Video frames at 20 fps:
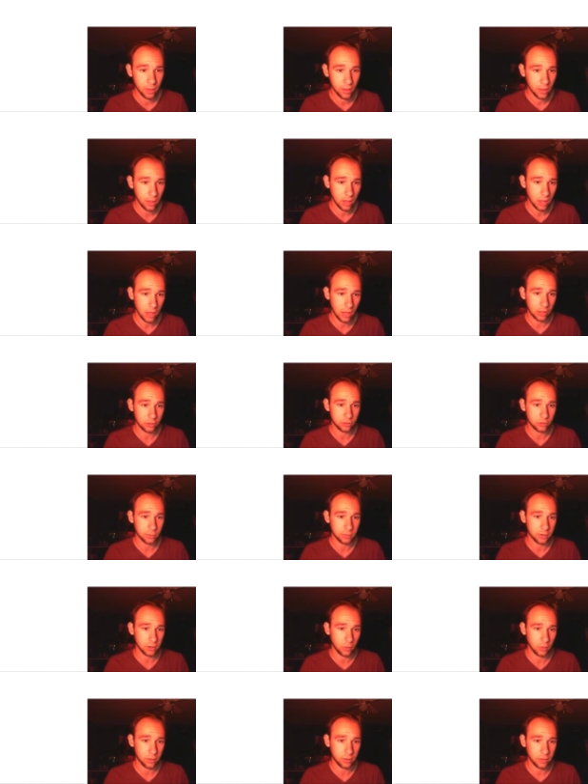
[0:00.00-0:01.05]
Uh, so I'm gonna
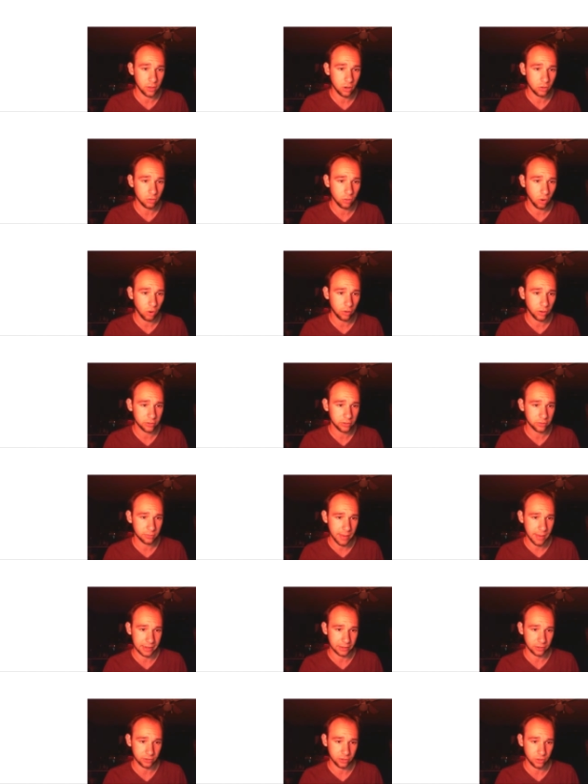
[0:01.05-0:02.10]
go with Aurorus,
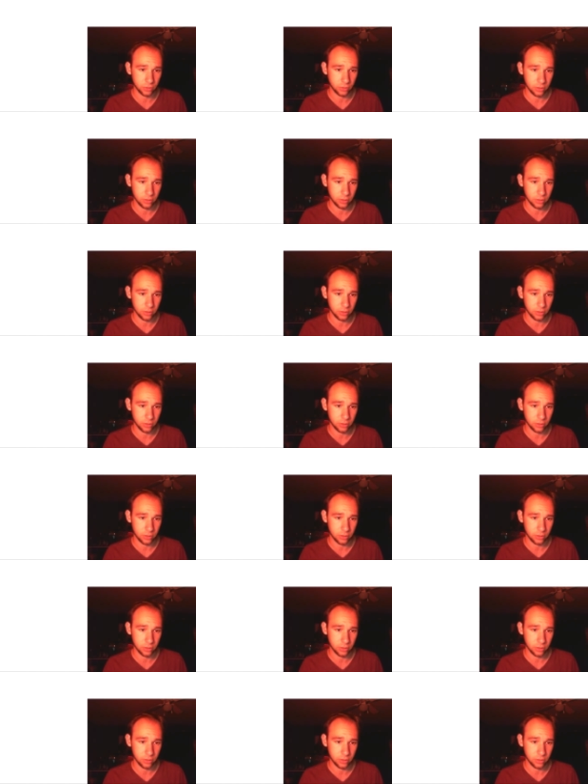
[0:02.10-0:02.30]
Magnezone,